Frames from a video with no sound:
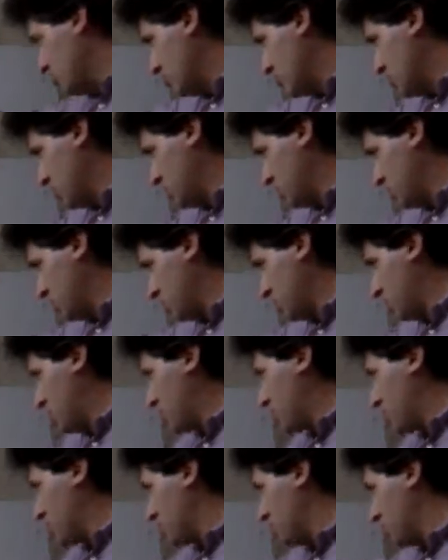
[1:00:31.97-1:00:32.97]
this player's
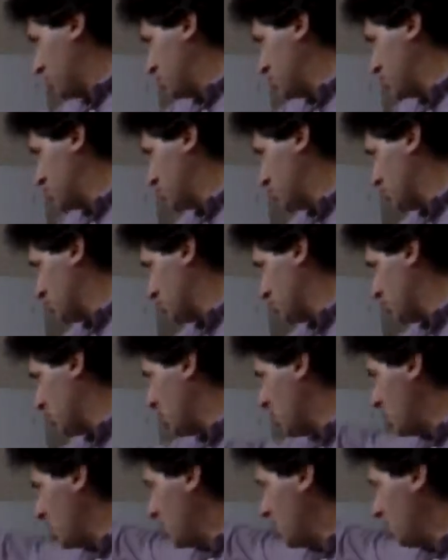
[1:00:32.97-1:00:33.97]
best responses first.
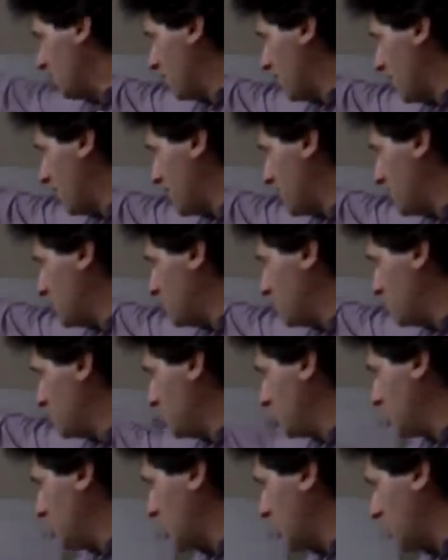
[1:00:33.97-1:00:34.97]
If odd is choosing